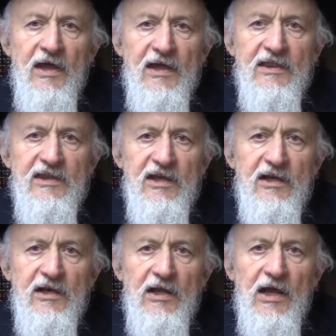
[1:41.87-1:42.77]
and
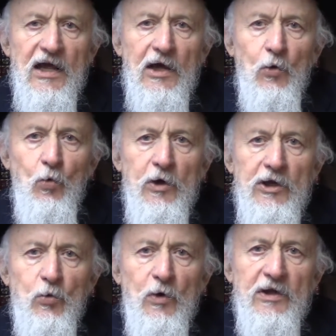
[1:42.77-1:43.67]
then how
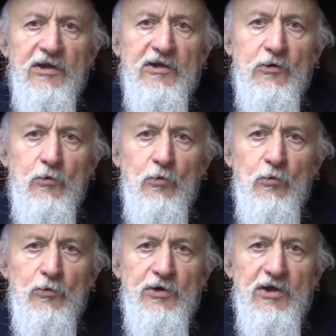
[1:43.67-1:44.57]
it went
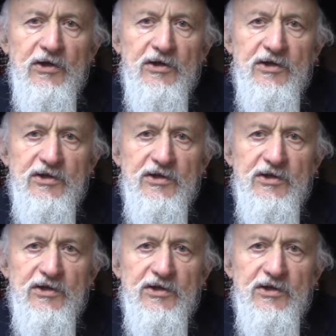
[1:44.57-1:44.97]
to the